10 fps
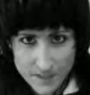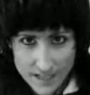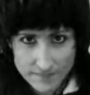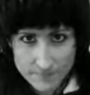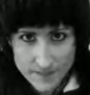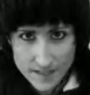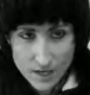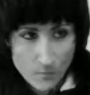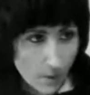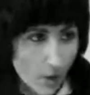Okay,
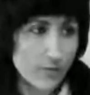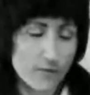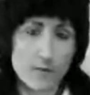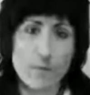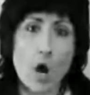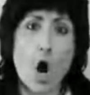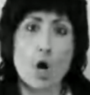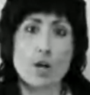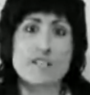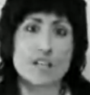both of them
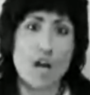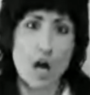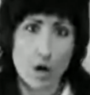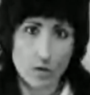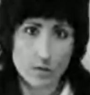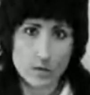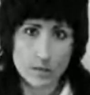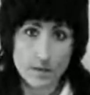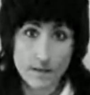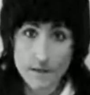hard to call.